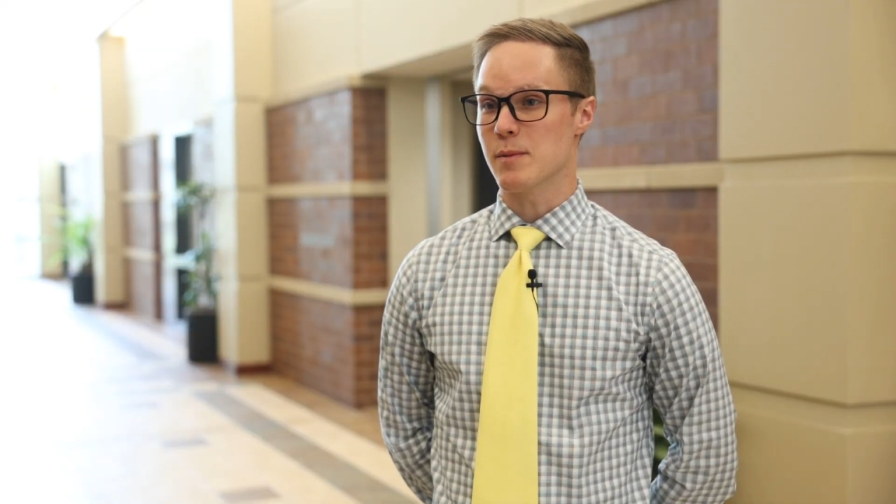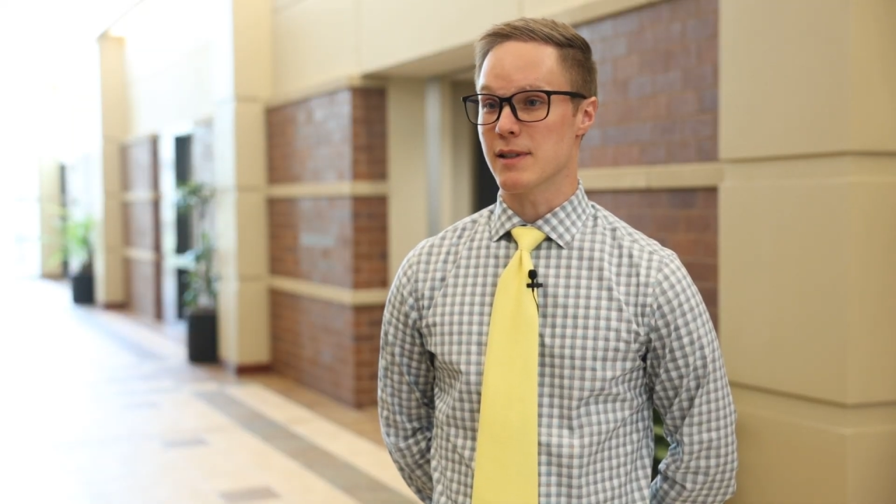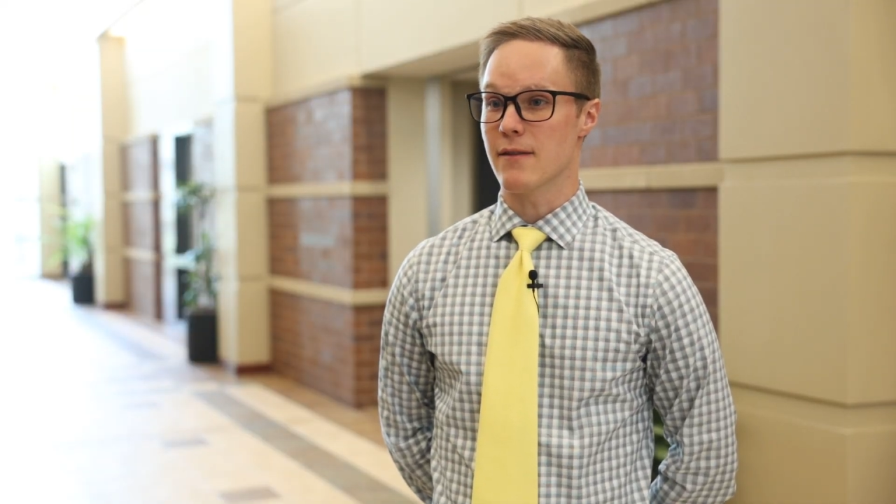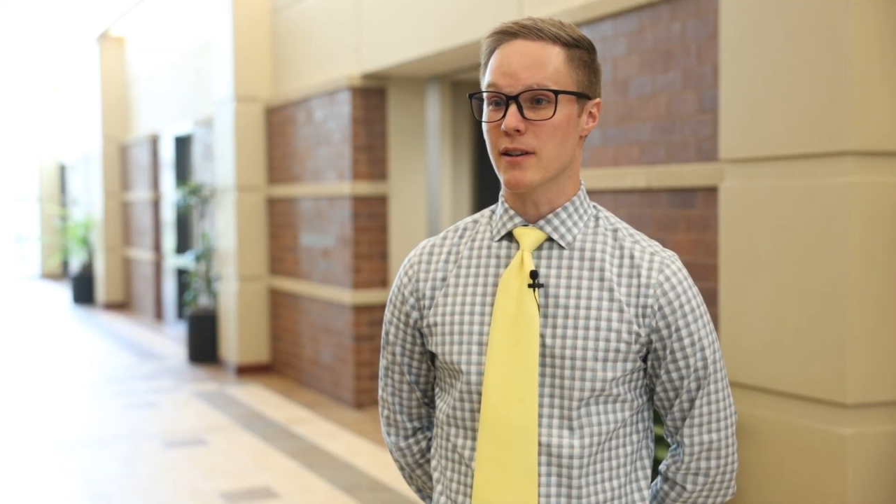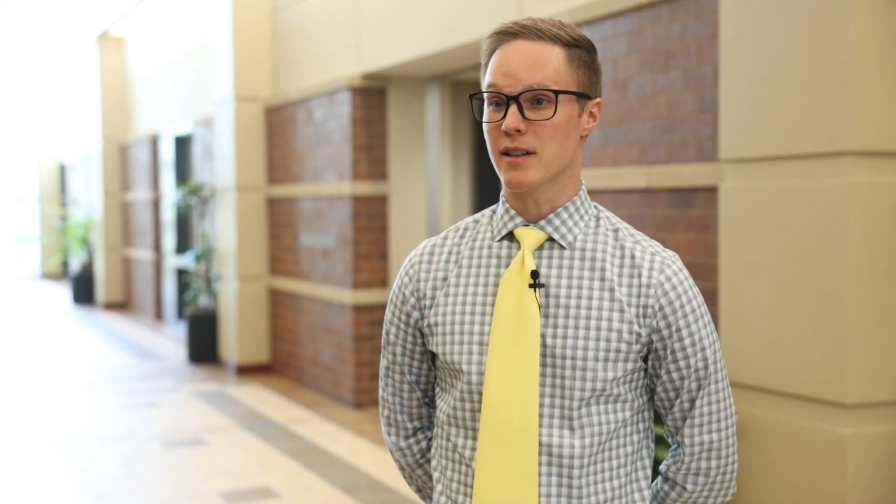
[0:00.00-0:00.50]

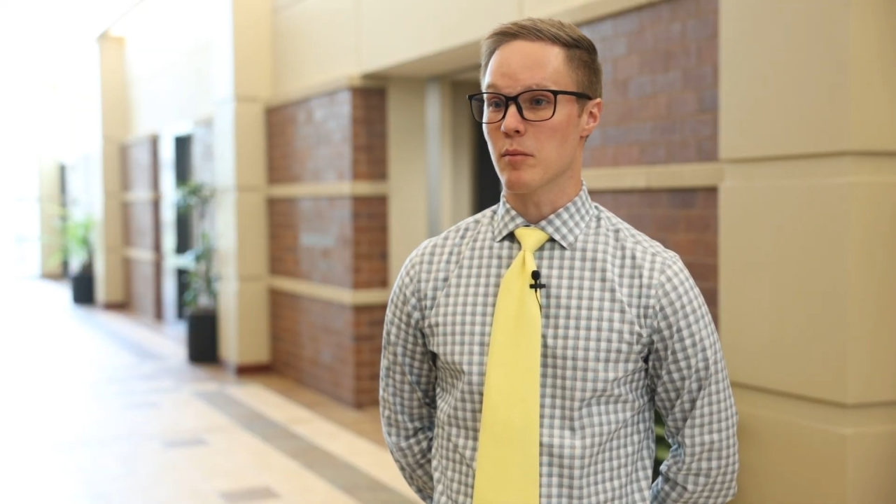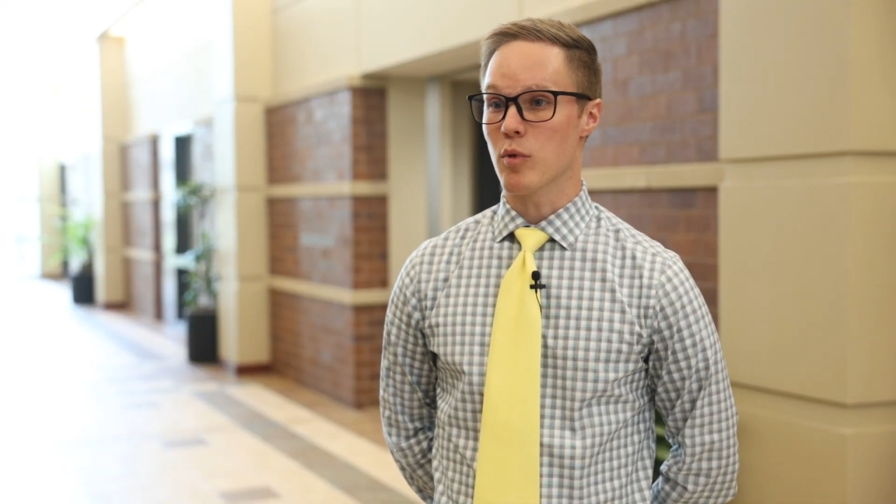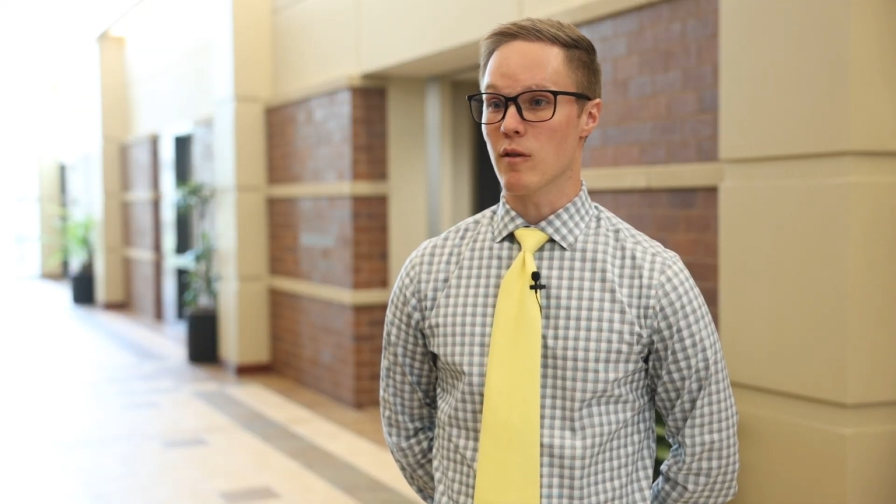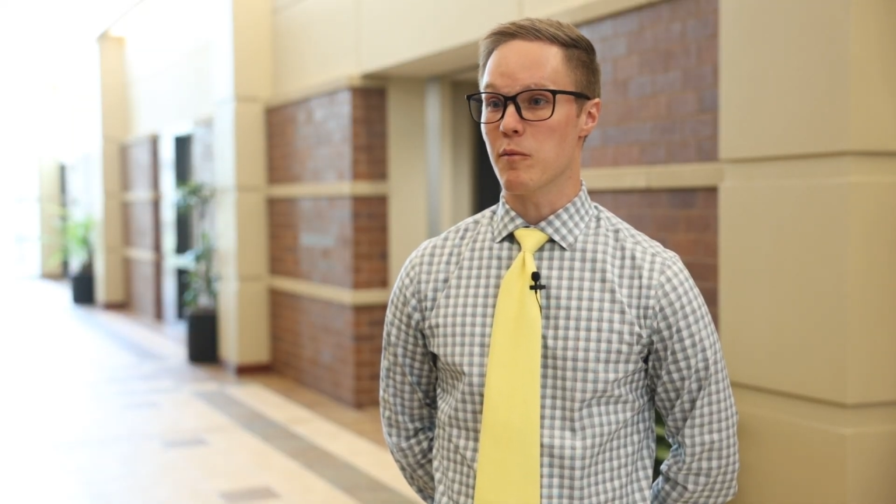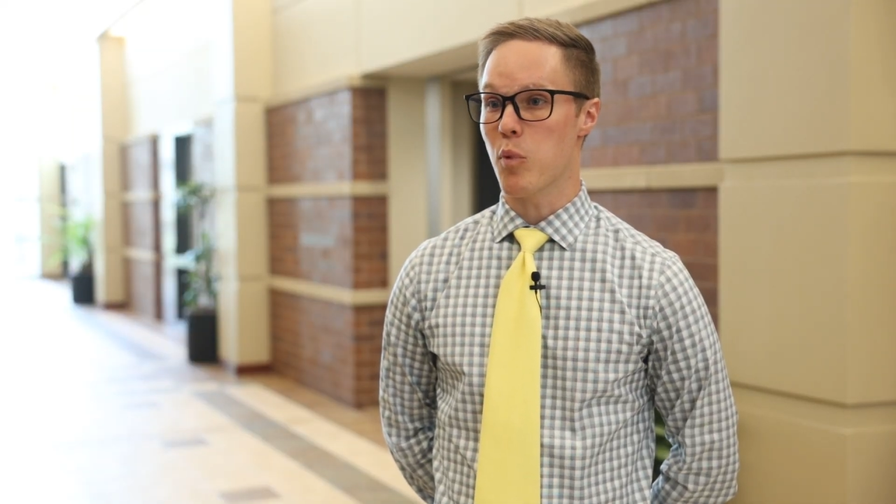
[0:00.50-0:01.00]
specific
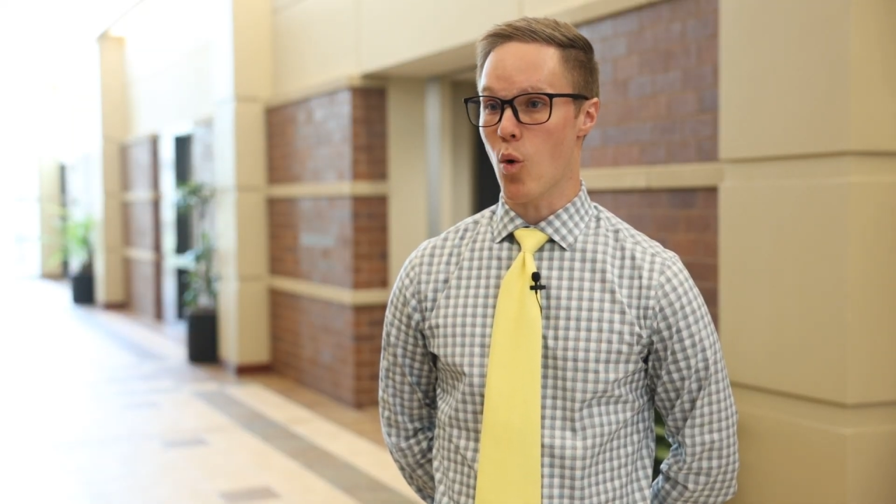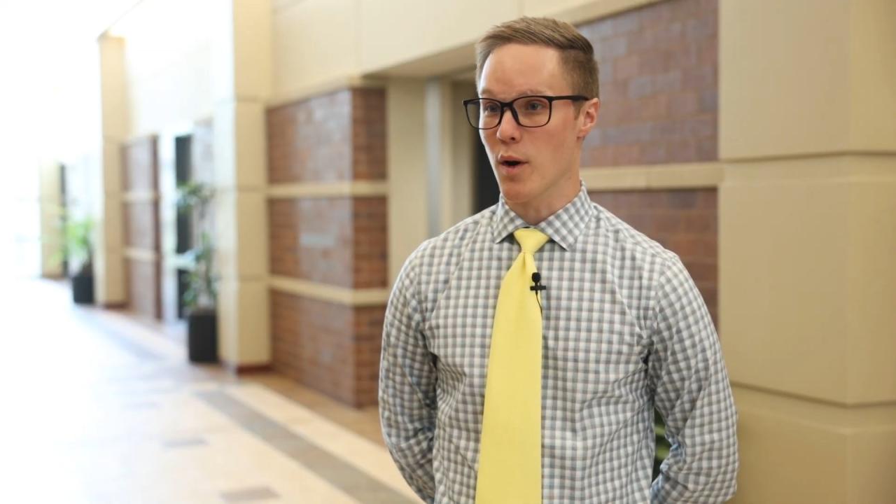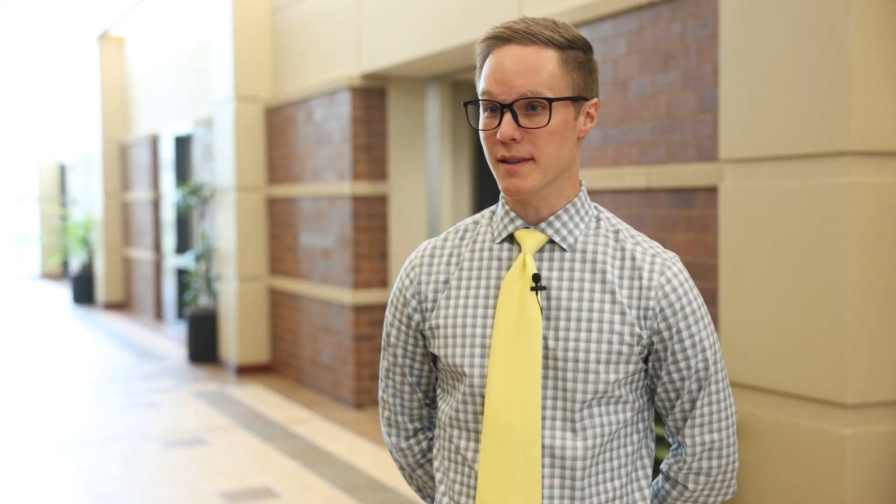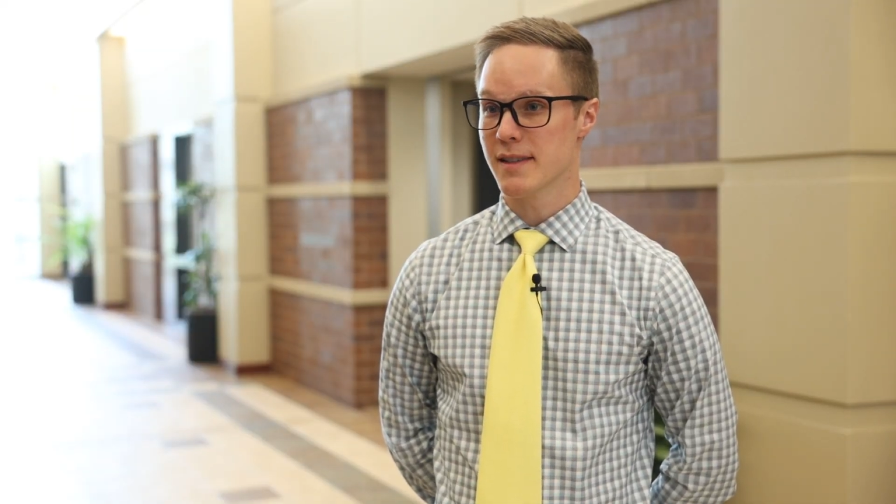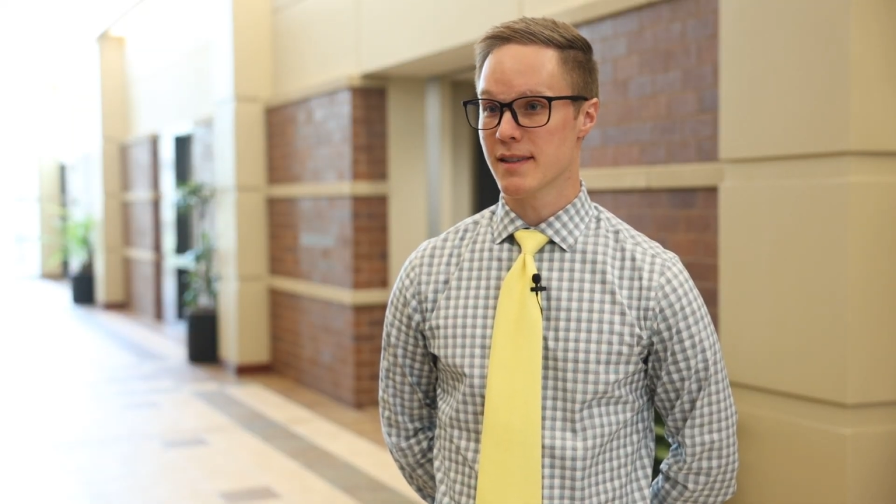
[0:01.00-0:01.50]
number of
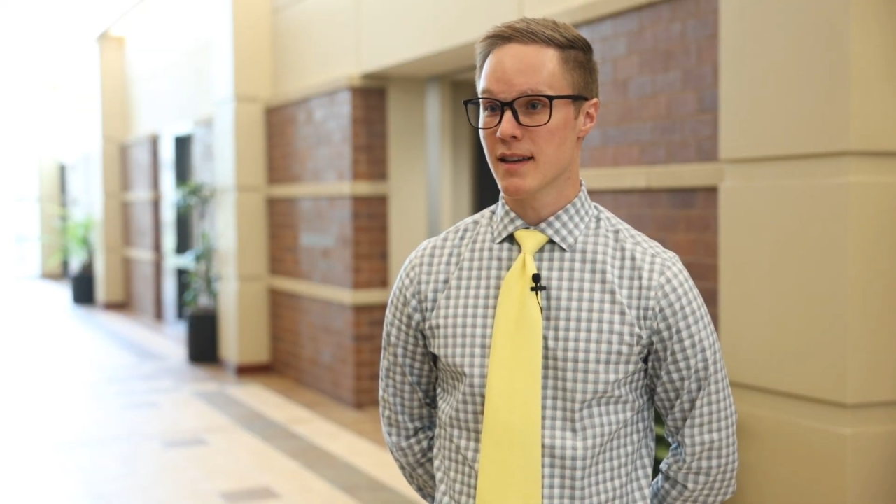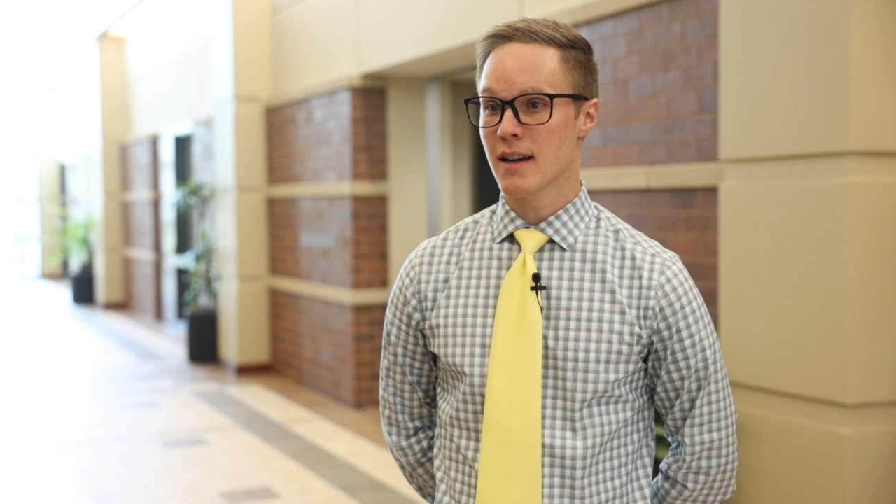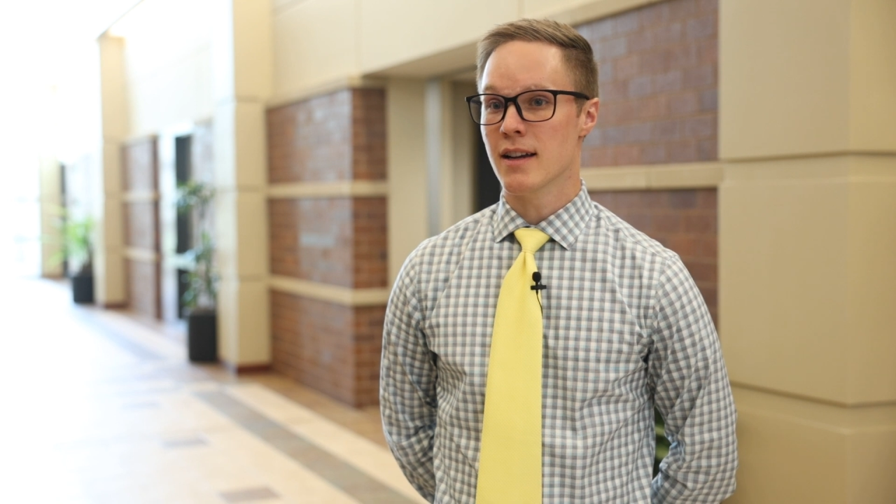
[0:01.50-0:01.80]
points.